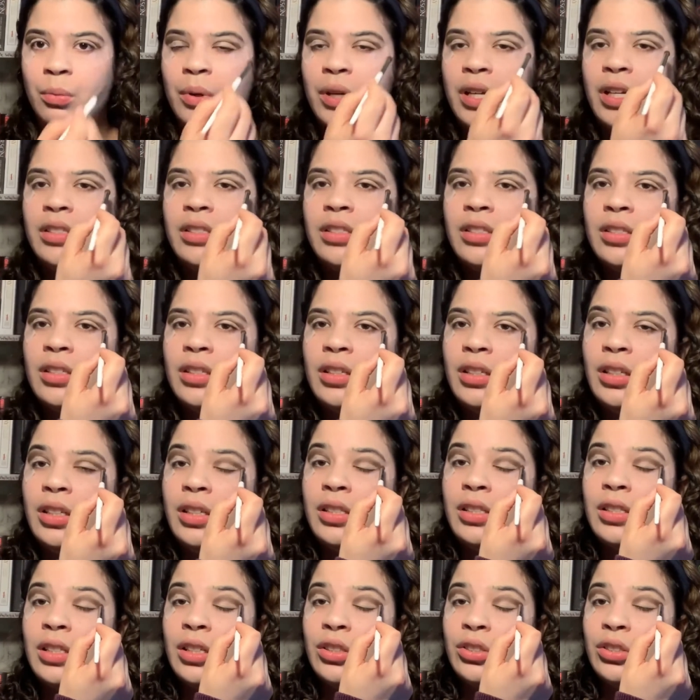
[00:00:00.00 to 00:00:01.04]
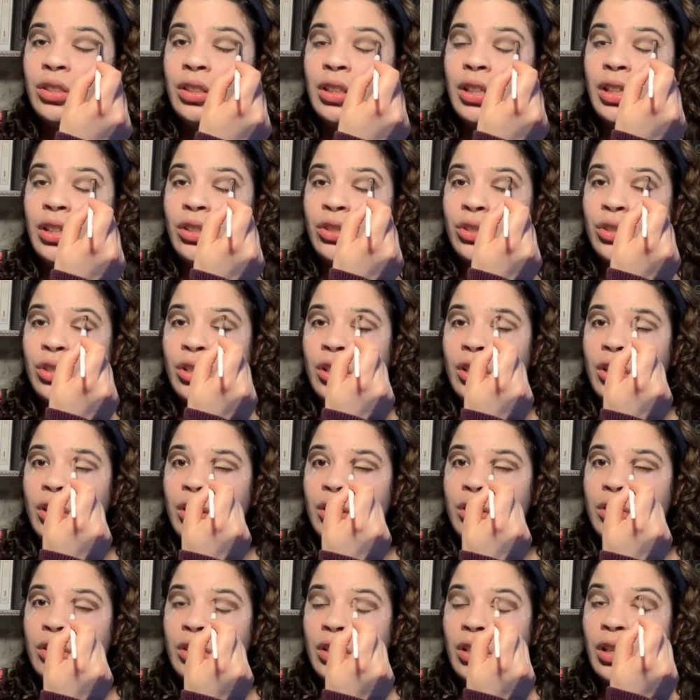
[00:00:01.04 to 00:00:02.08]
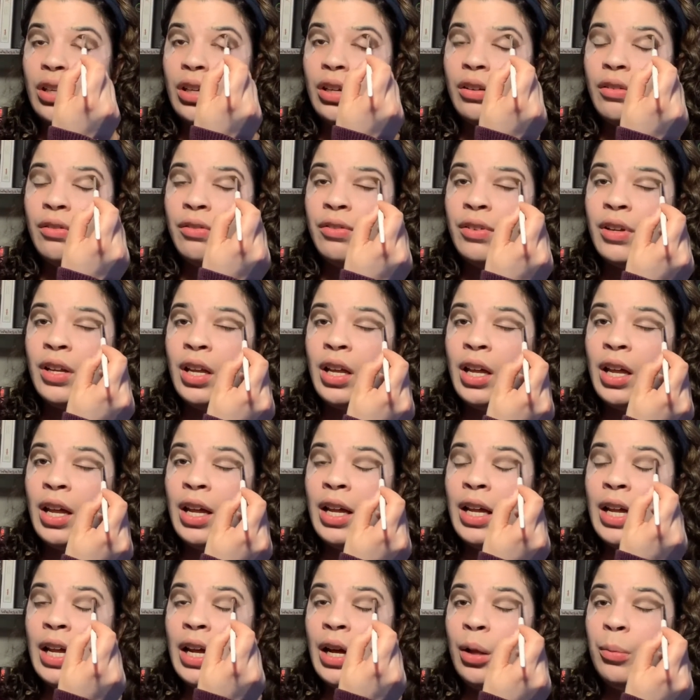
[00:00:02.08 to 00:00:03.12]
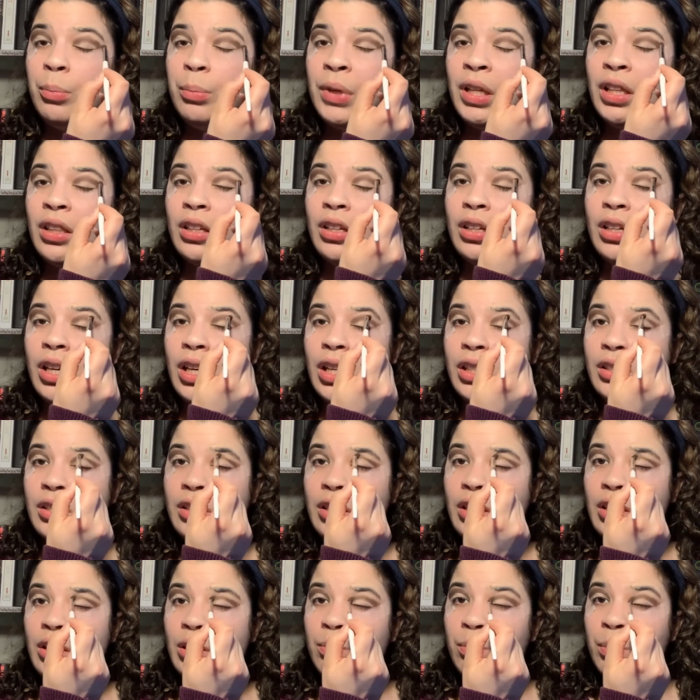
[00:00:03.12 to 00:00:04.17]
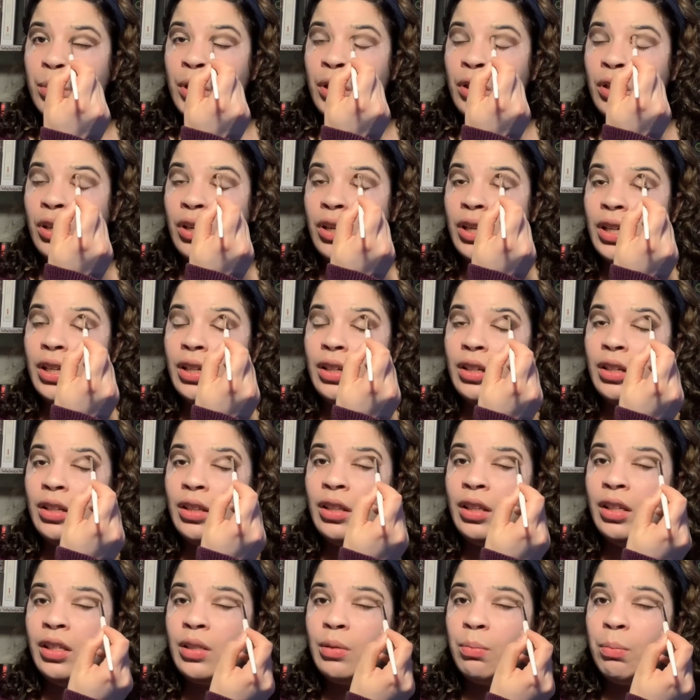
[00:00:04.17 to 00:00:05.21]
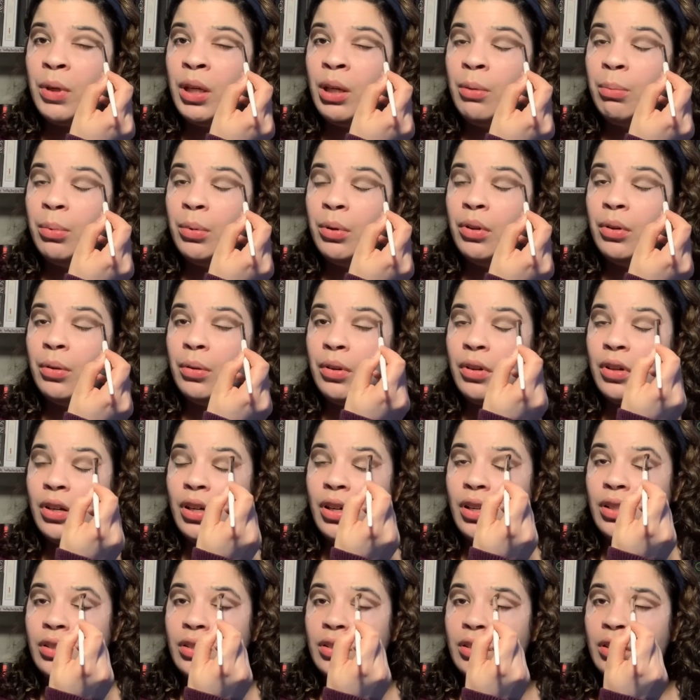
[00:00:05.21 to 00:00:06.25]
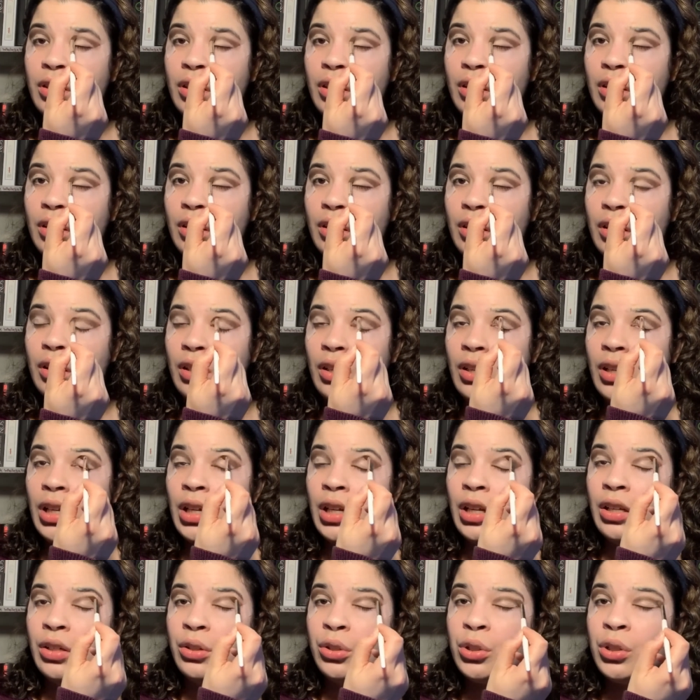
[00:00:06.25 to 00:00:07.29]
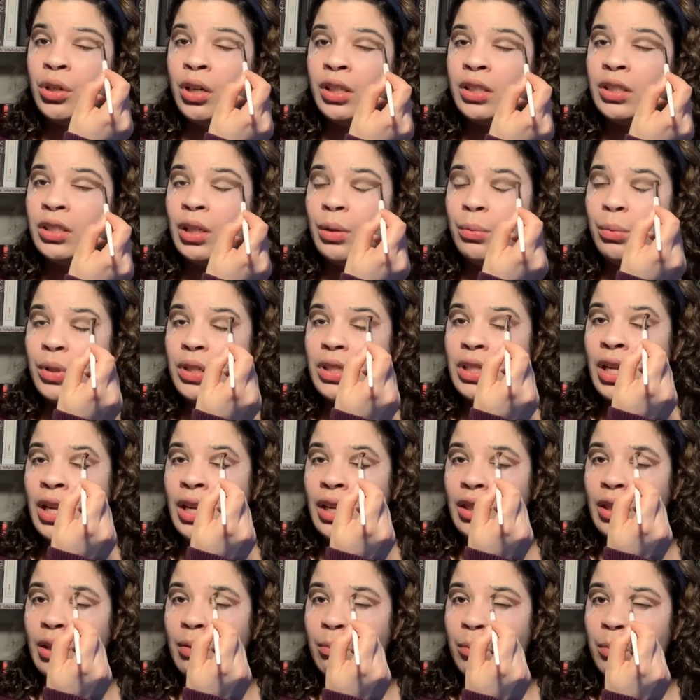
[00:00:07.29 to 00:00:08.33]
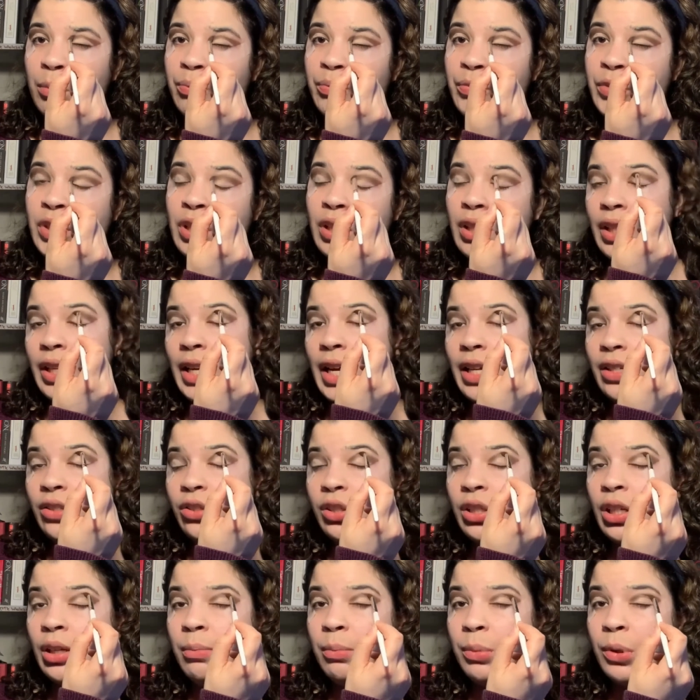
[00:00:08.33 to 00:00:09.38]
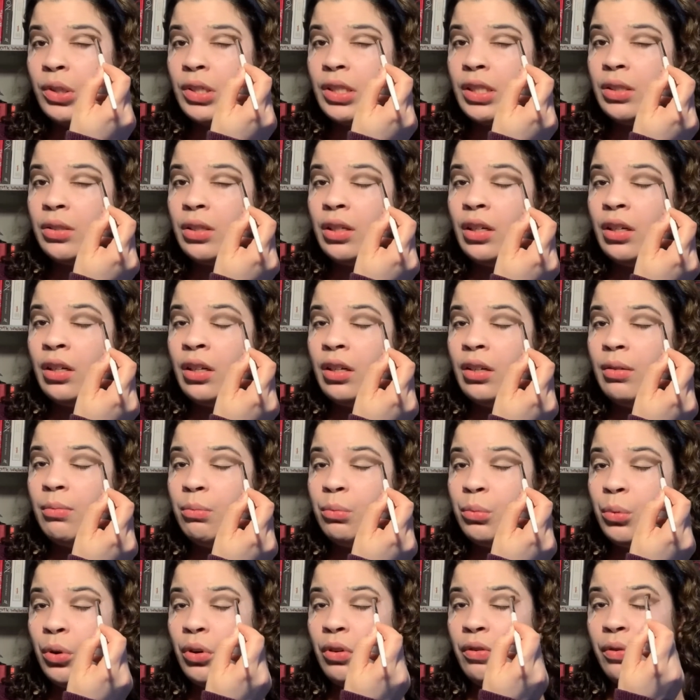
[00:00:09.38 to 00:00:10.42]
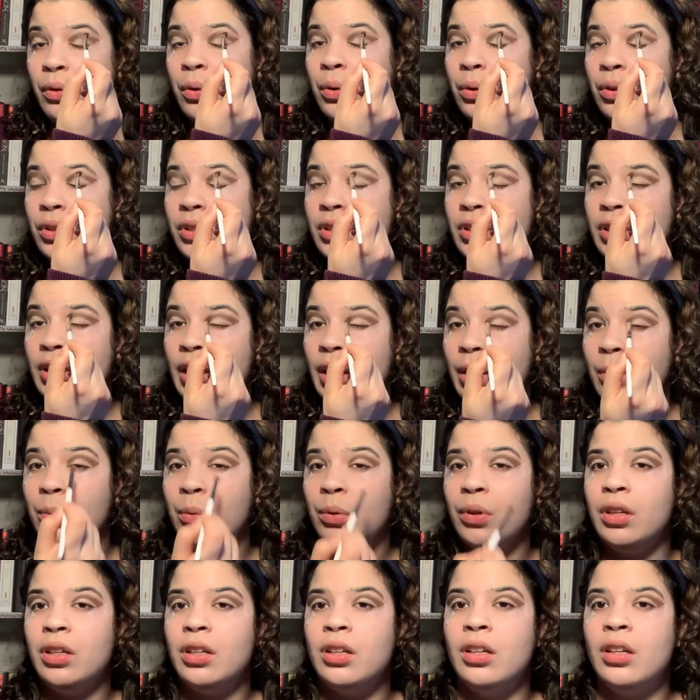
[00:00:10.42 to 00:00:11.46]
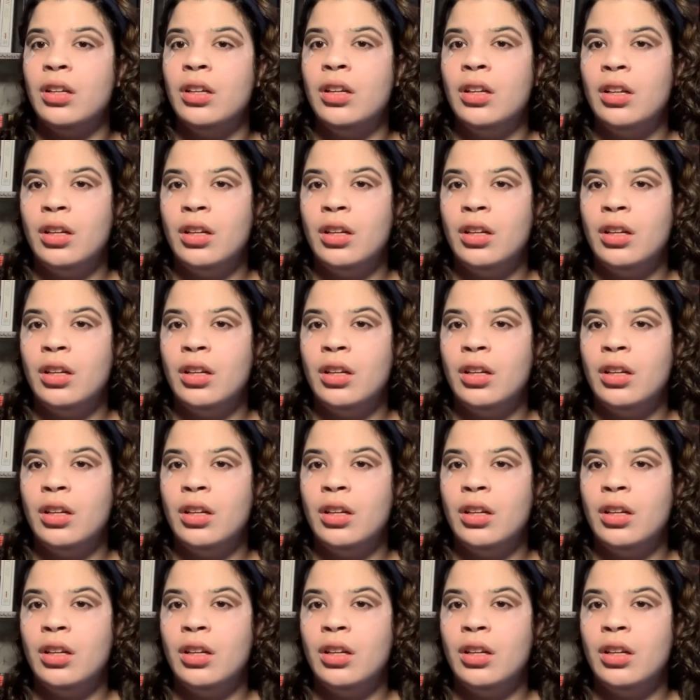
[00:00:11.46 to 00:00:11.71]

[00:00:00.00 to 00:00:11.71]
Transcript: was essentially in charge of helping the Nazis put these people onto trucks that would take them to the gas chambers, where of course they would